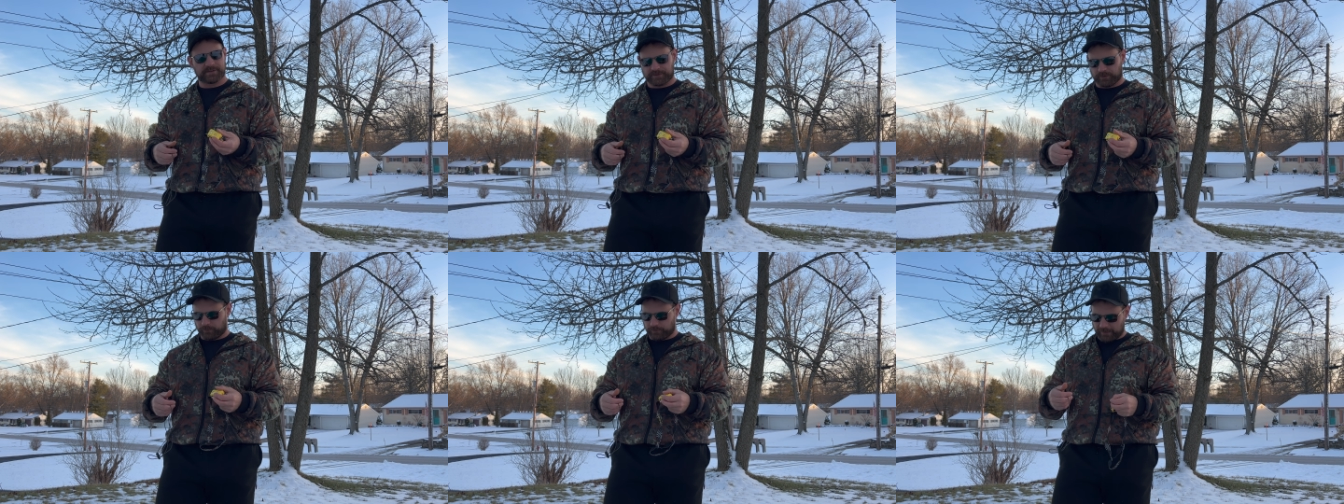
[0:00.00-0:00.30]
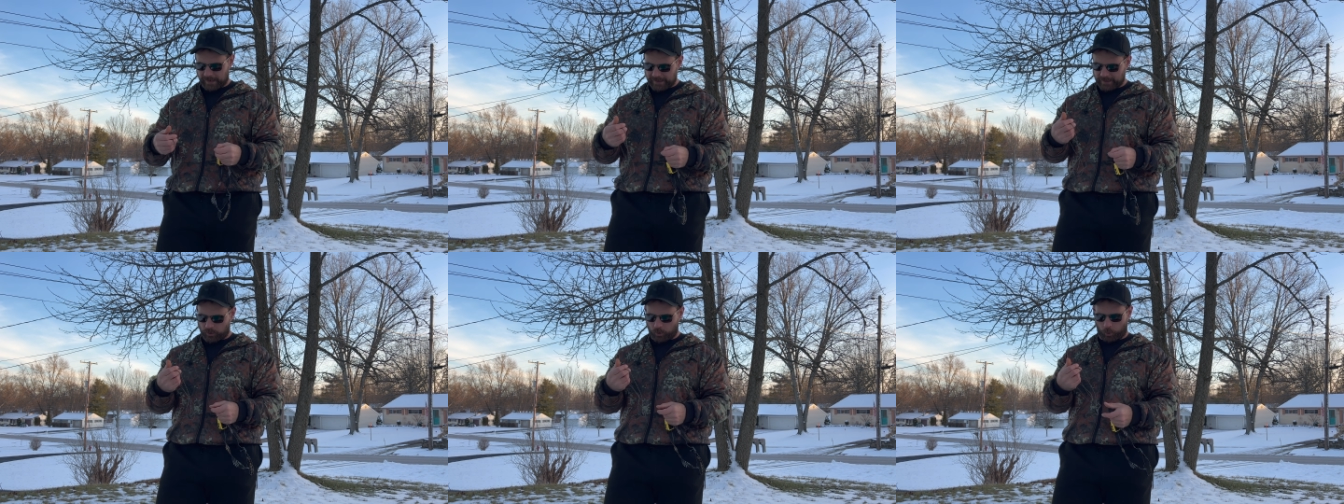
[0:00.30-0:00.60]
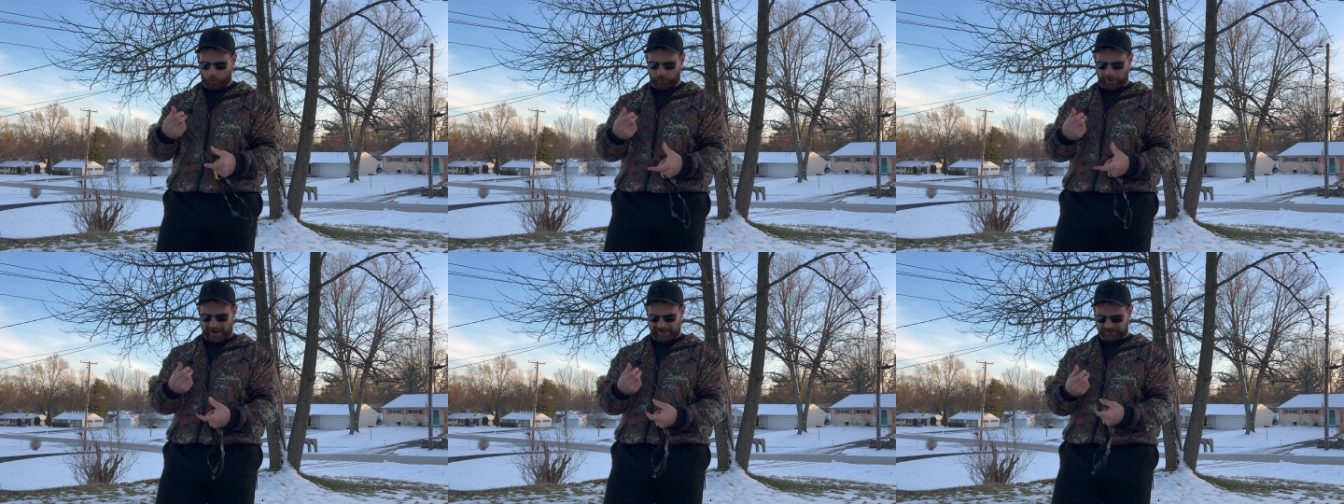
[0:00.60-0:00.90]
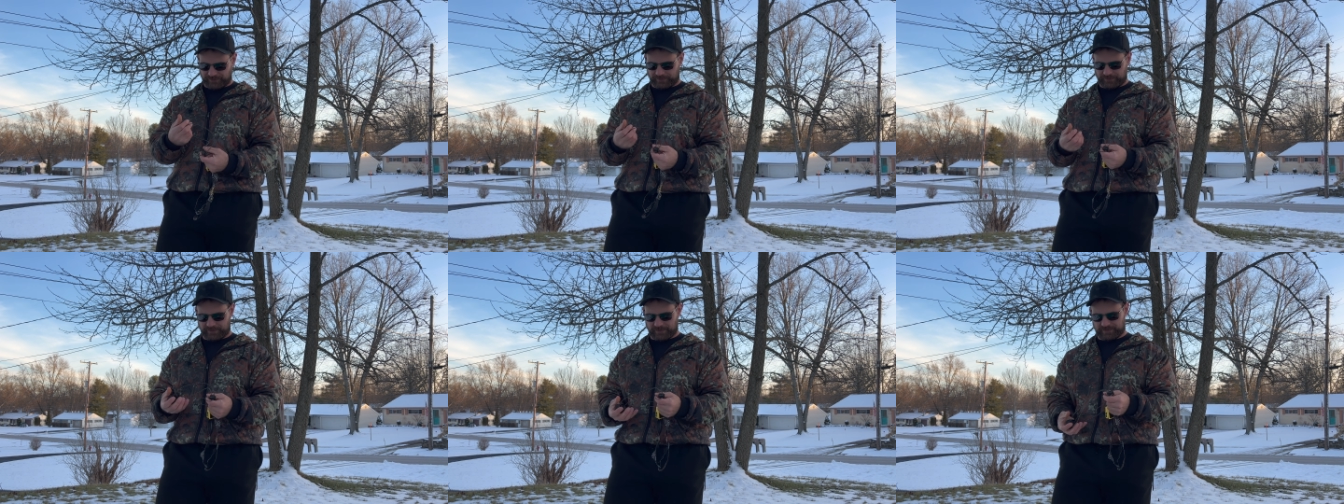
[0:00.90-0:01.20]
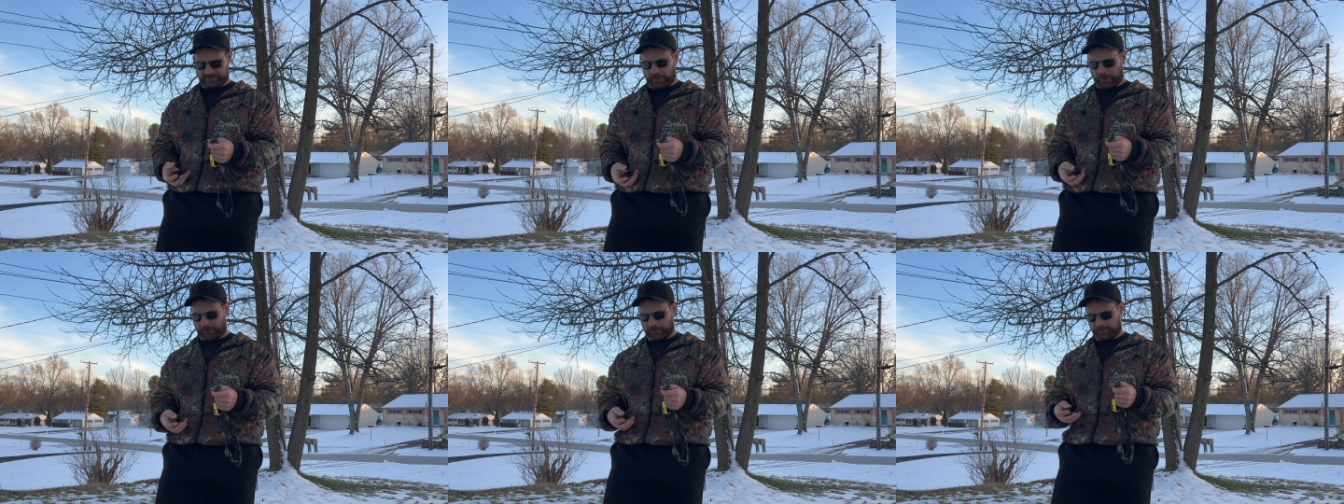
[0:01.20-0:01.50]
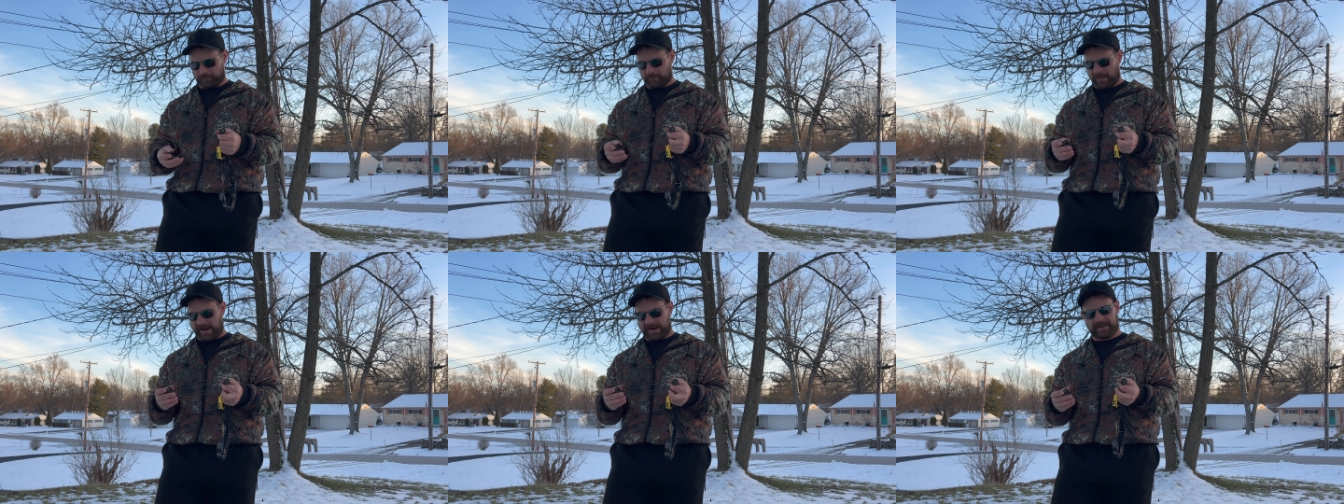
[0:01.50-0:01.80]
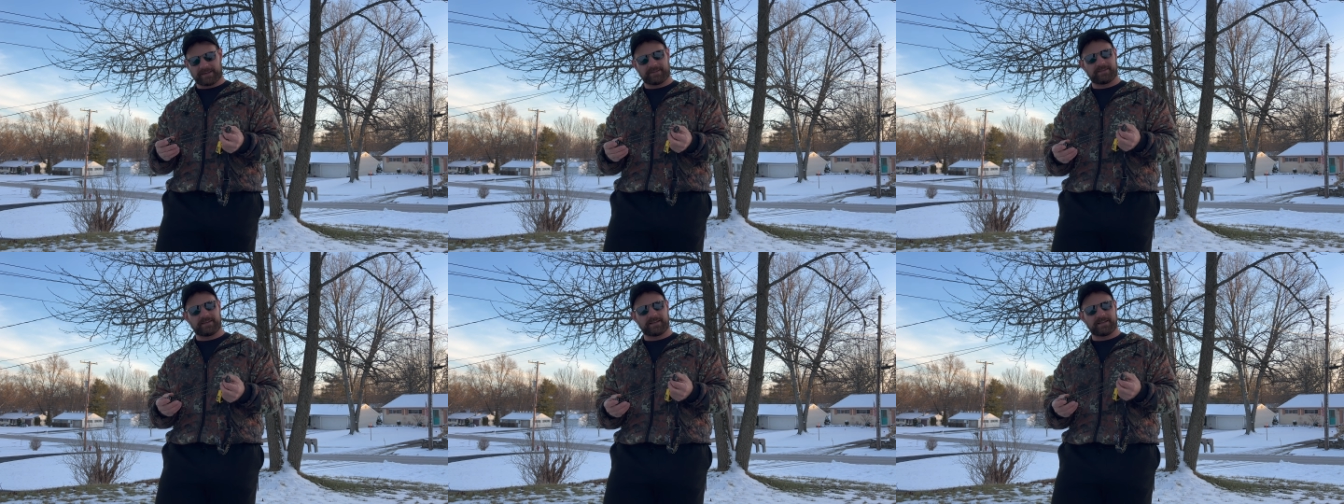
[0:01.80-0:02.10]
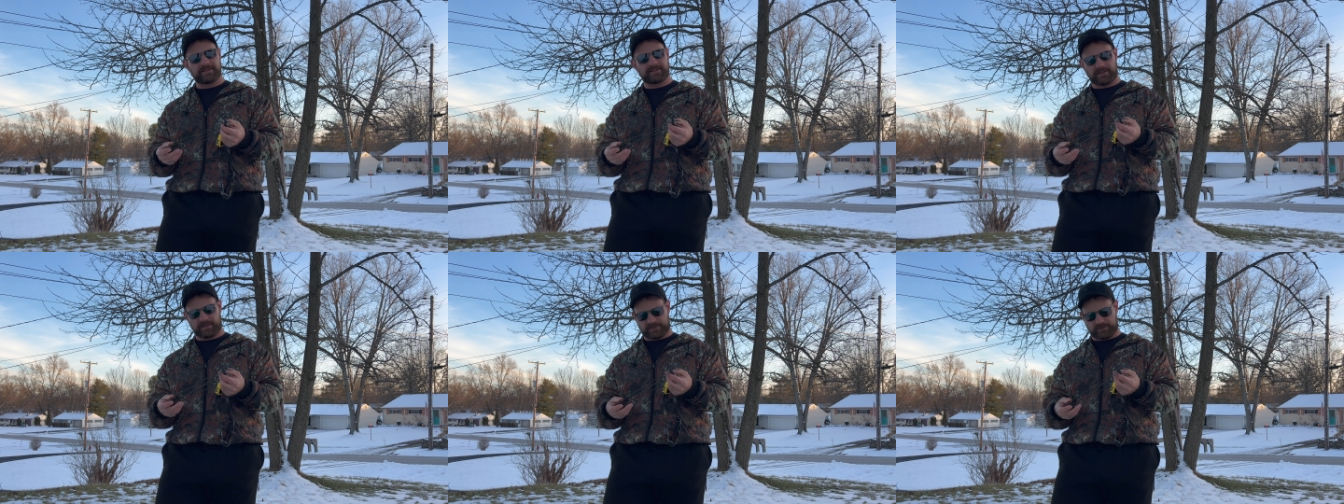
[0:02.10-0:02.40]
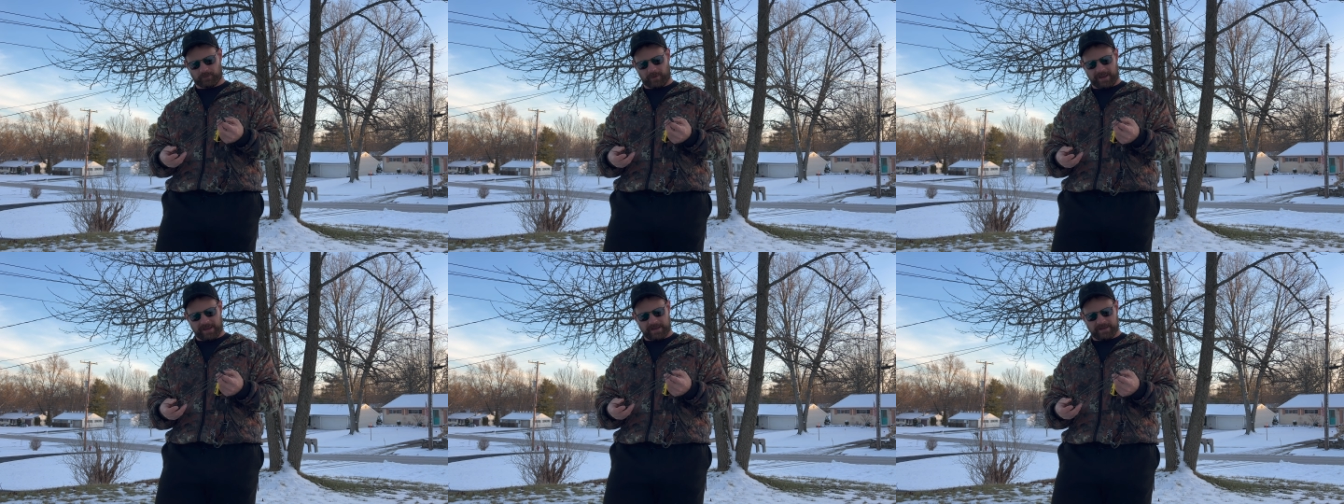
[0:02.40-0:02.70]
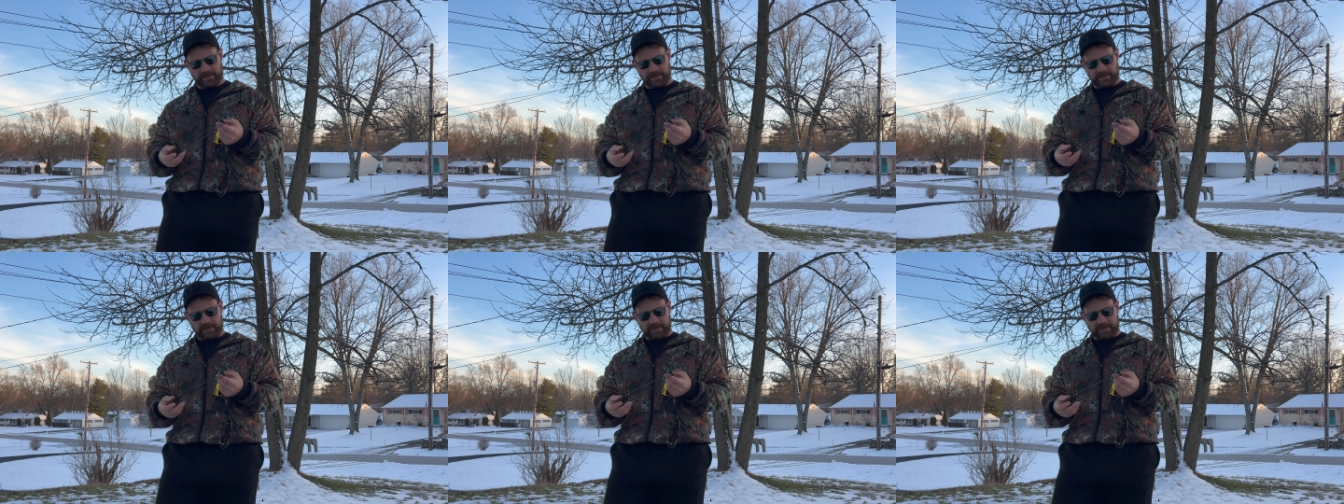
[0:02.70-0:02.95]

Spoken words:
So Nitecore actually just started making these this way,